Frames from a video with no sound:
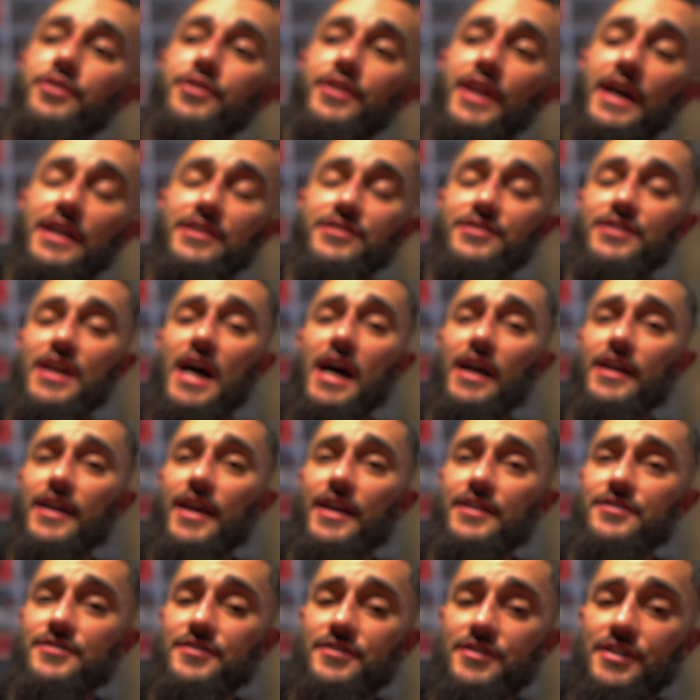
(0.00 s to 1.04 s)
that
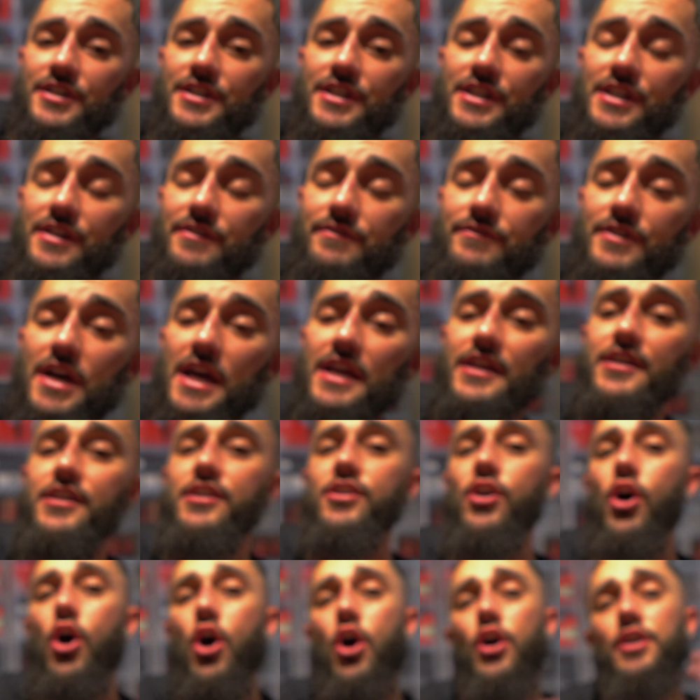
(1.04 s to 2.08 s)
StockX is going to give
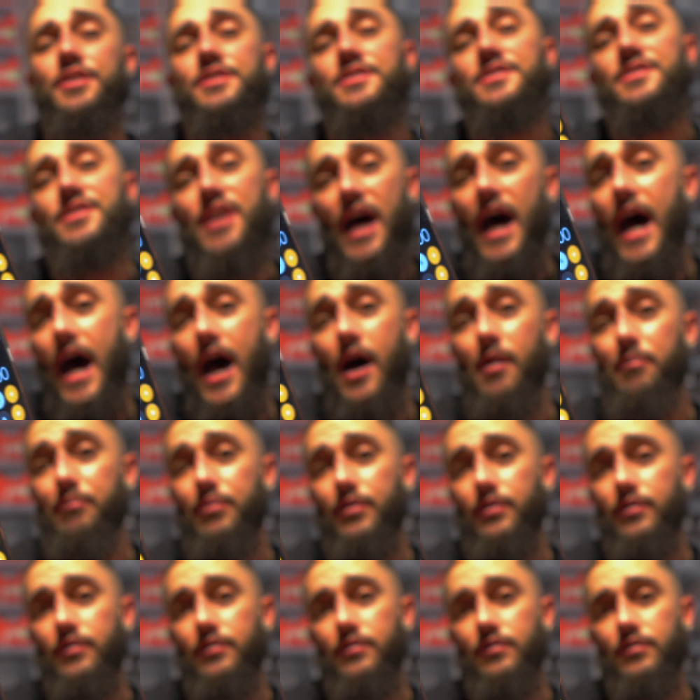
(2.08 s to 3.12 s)
Nike on top
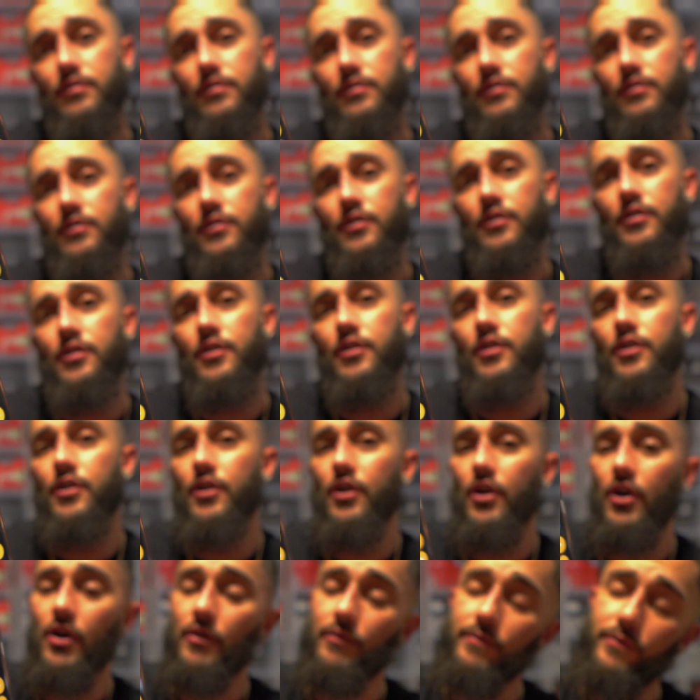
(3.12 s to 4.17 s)

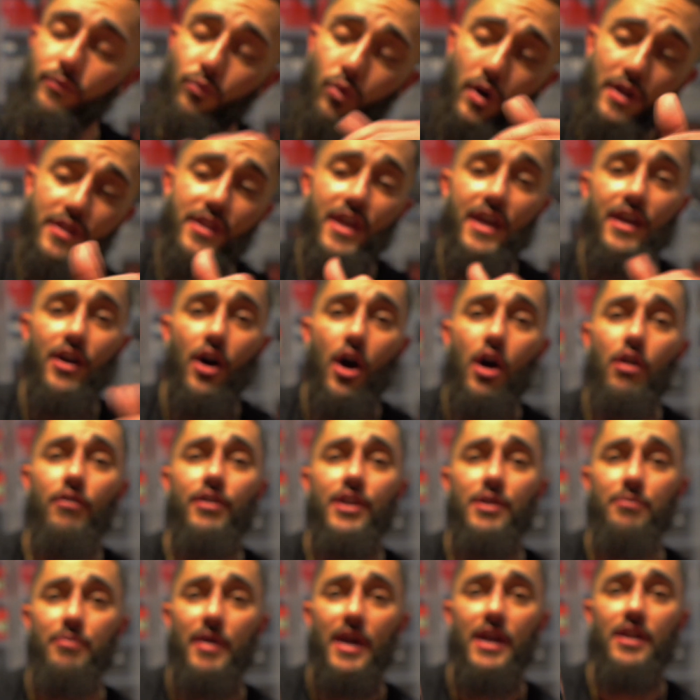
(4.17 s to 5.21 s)
of what they
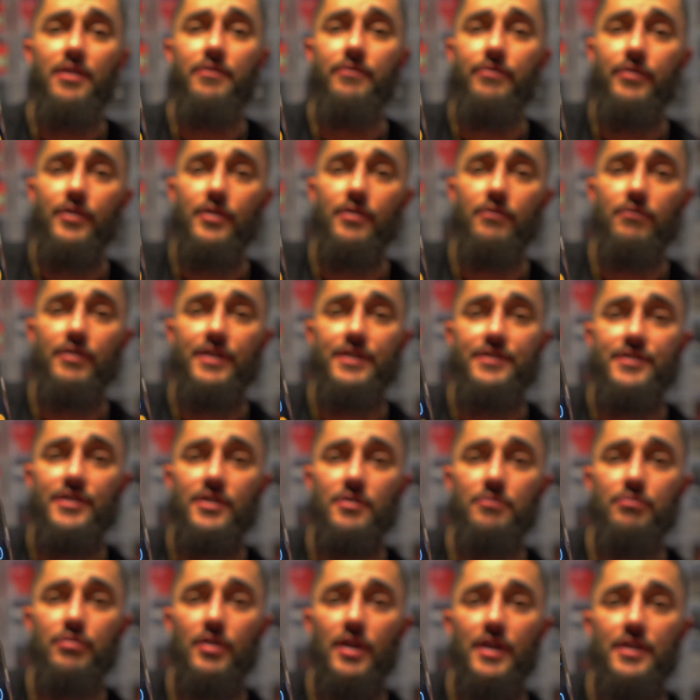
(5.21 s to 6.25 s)
already paid them for the
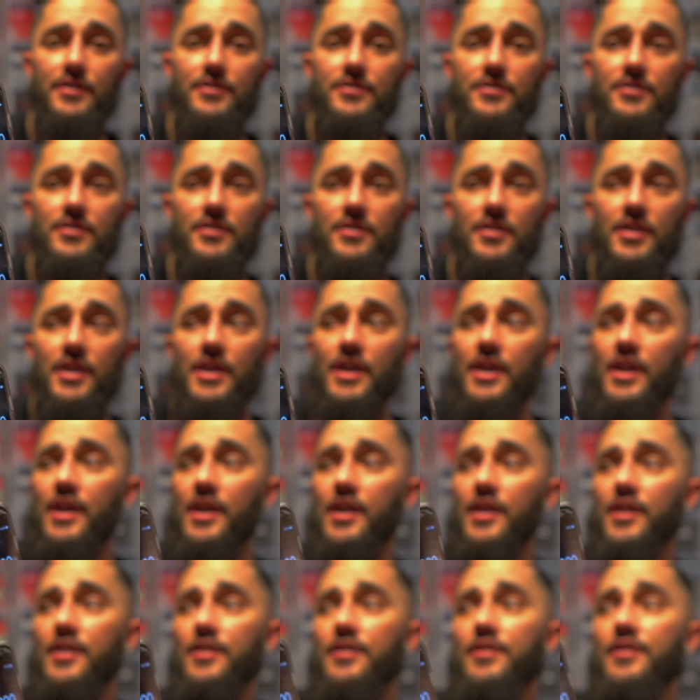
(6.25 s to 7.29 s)
retail price.
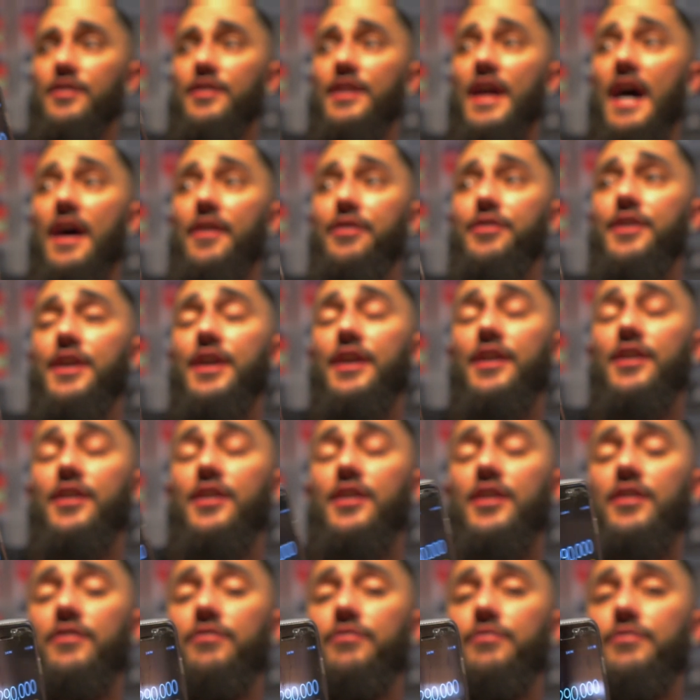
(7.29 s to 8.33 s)
Now think,
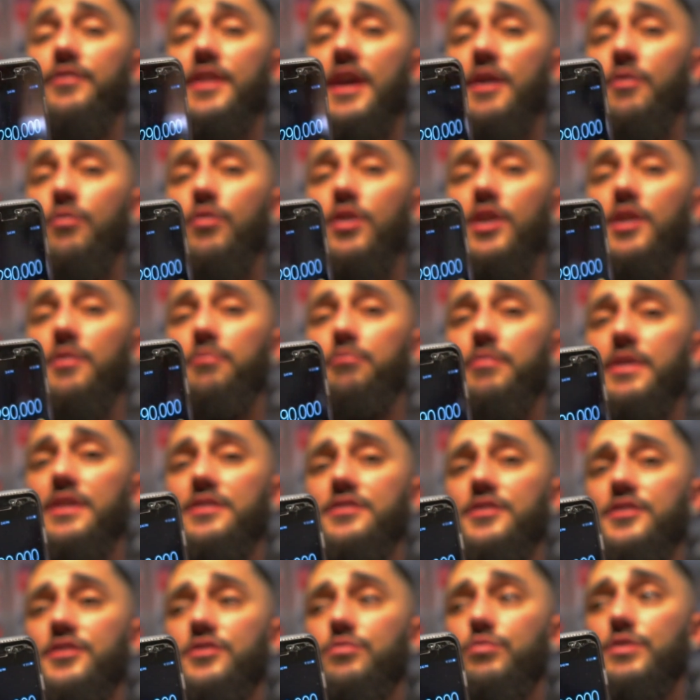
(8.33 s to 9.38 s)
if they weren't in
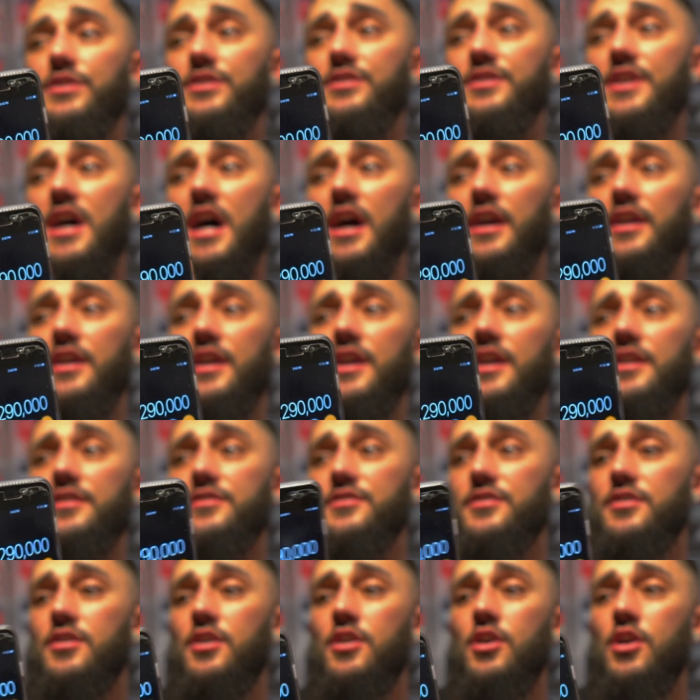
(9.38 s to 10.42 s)
business with
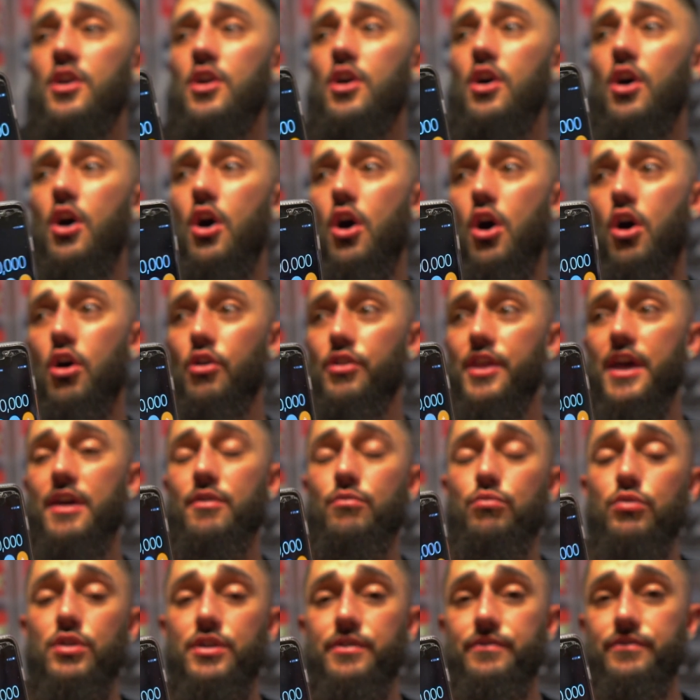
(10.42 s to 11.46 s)
StockX, all they
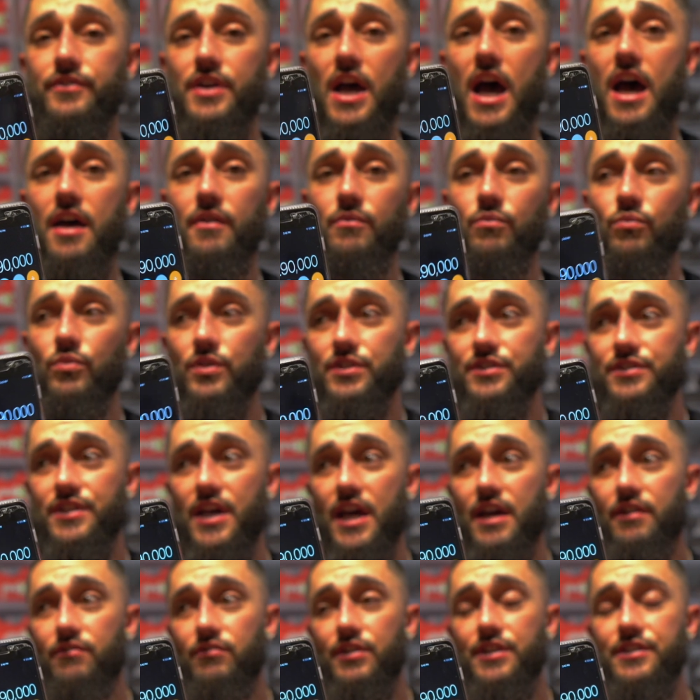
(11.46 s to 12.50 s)
would have gotten was
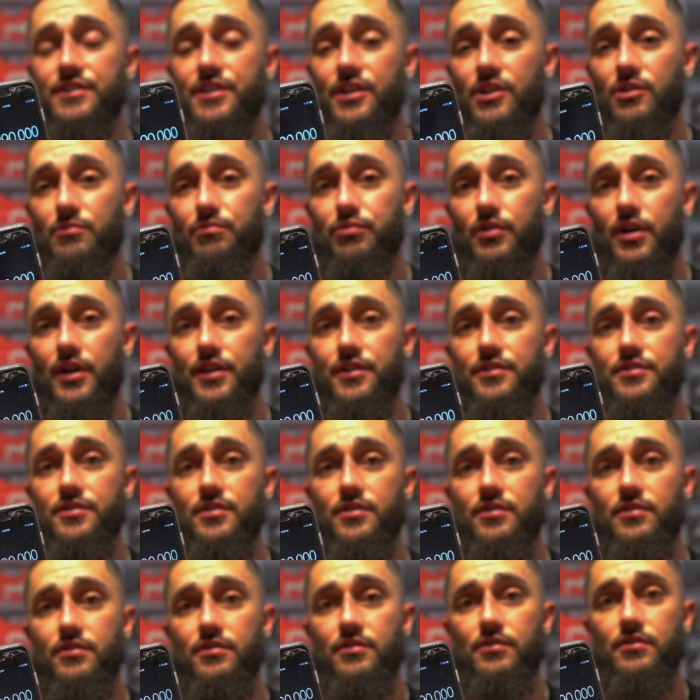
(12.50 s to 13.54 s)
that retail price.